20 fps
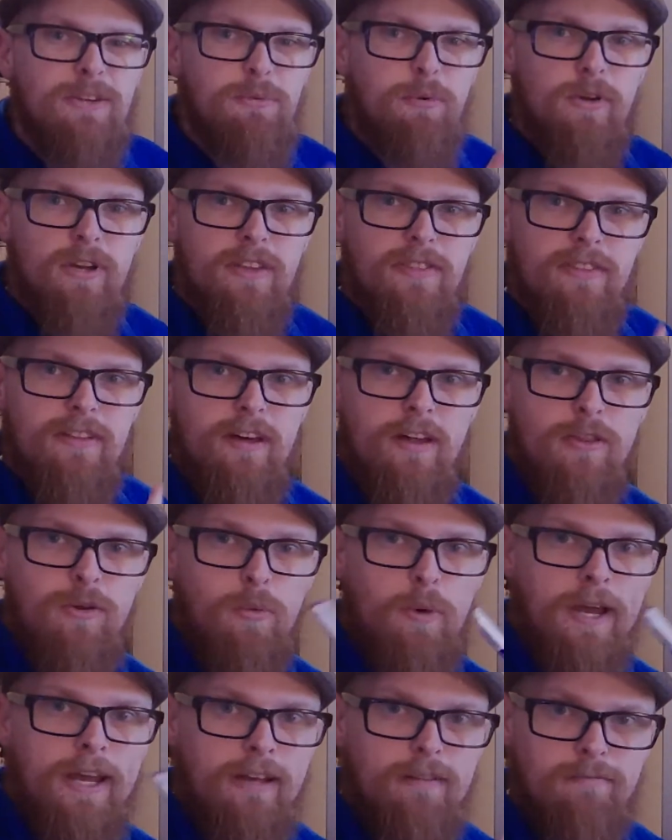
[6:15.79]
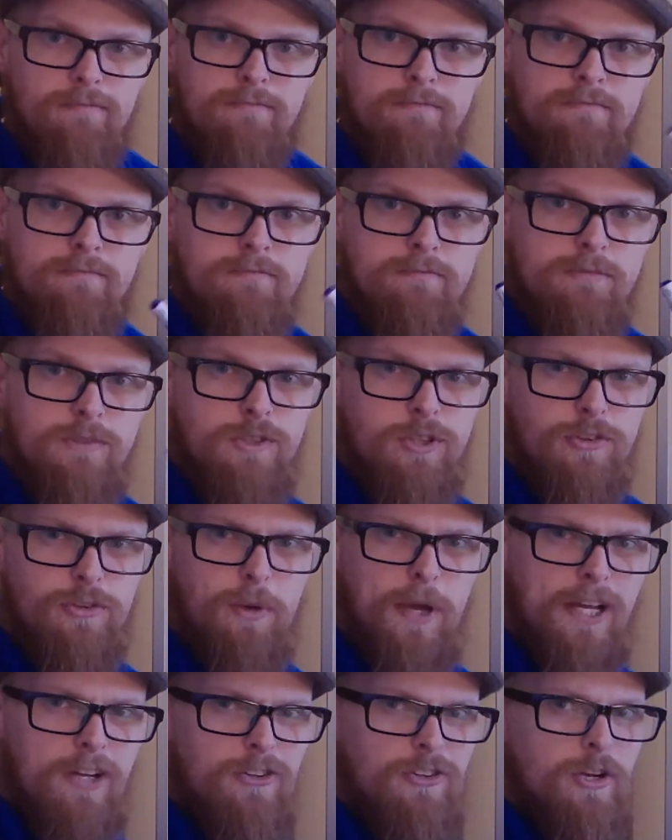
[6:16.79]
work it the other way, just so I
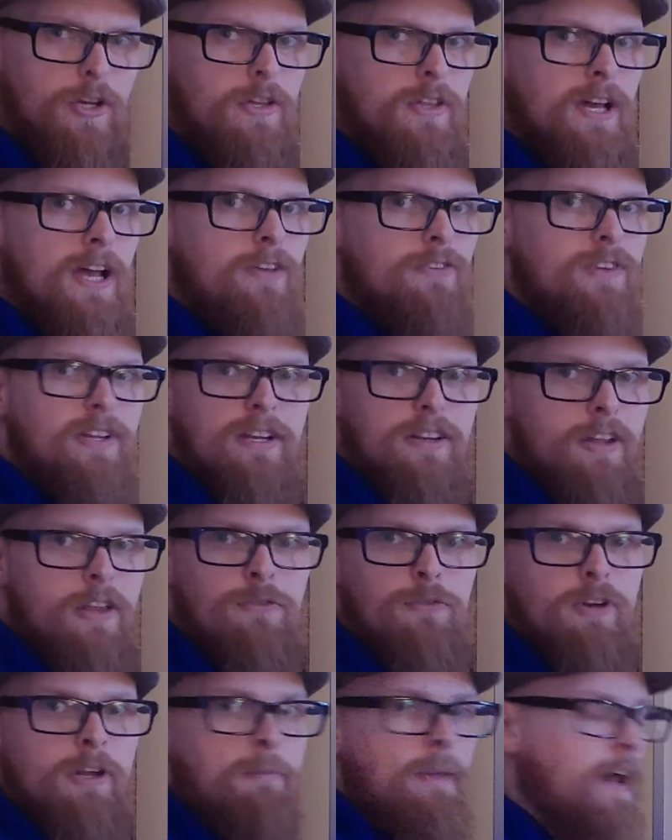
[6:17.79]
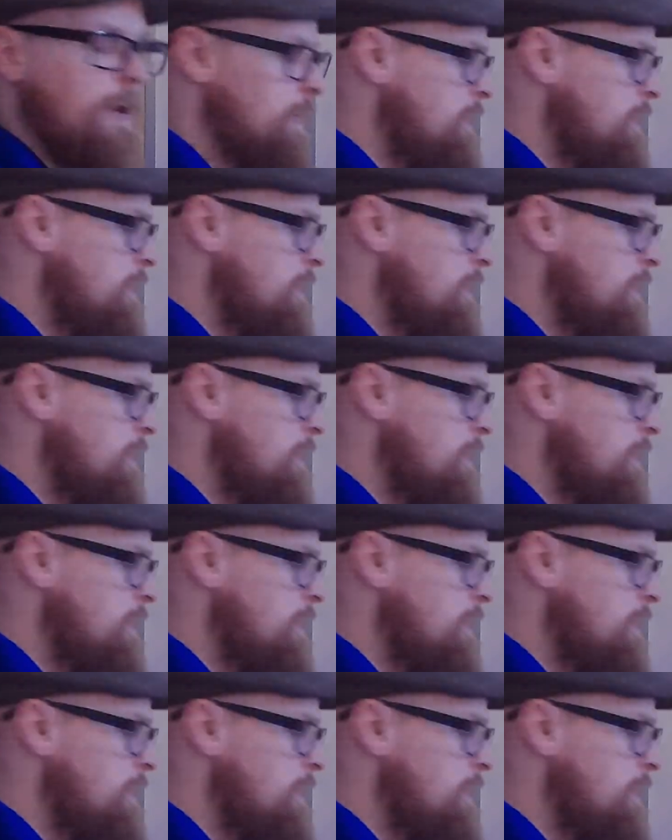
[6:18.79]
can show you guys that it doesn't really matter.